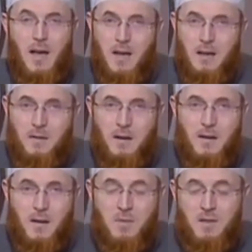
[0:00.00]
And he
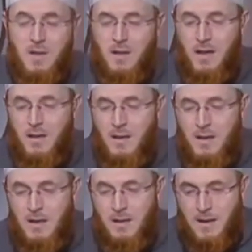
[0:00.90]
feeling that mistake, and
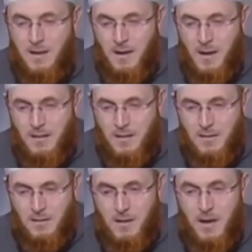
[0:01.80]
he
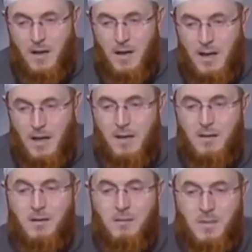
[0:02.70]
recognizes
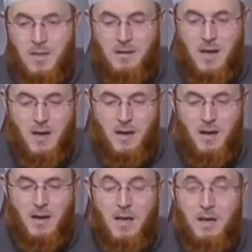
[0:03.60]
his mistake.
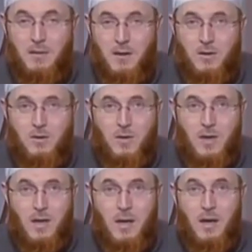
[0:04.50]
He feels
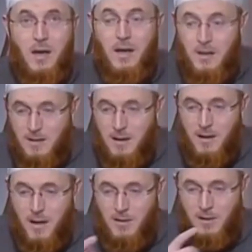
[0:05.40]
sorry, and he
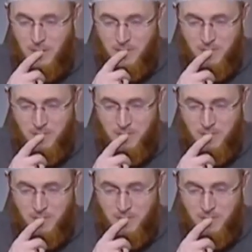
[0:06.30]
still does it.